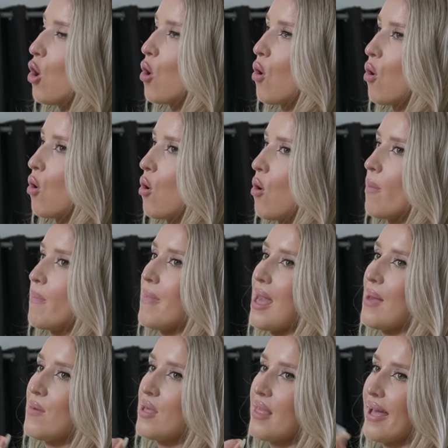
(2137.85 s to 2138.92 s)
or
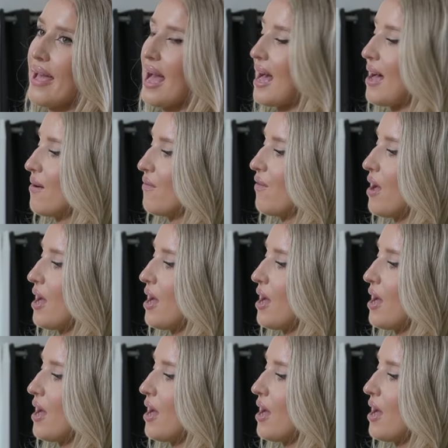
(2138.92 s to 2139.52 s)
maybe they have